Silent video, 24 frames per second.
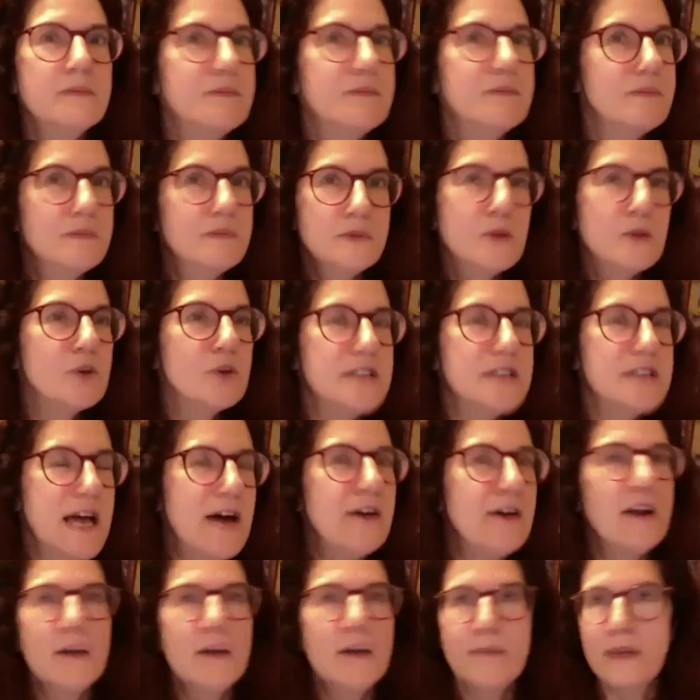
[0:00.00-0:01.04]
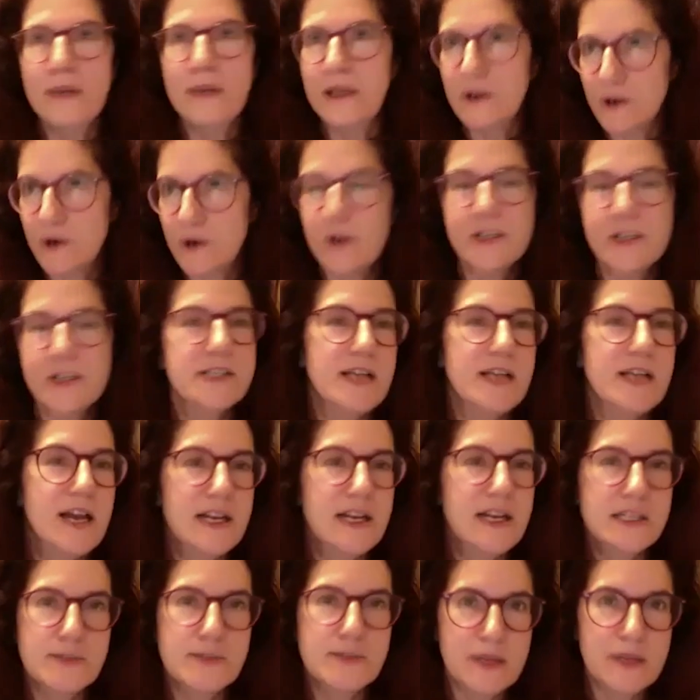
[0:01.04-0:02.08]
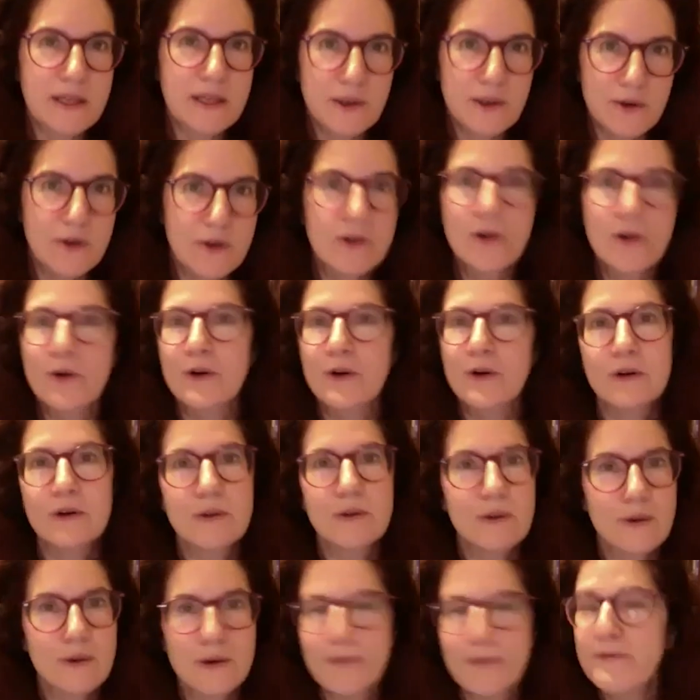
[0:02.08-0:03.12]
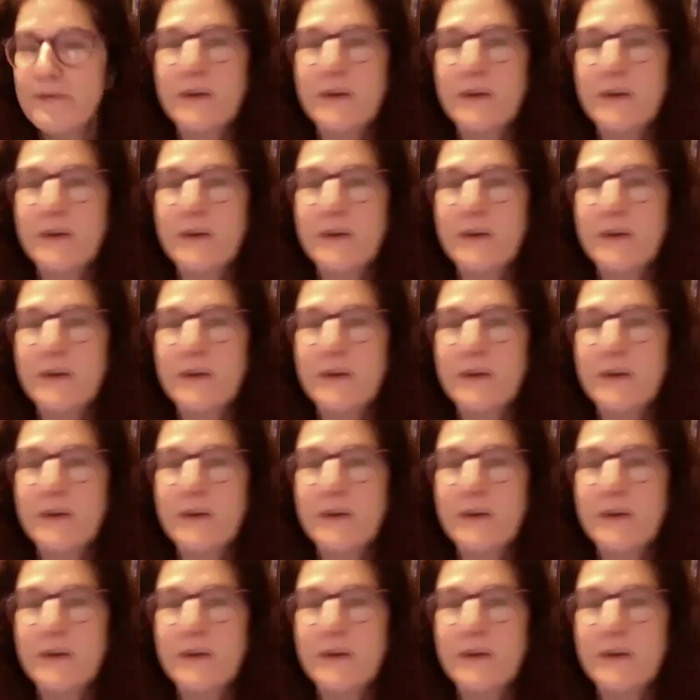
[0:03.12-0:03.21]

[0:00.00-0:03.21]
look down on me or criticize me or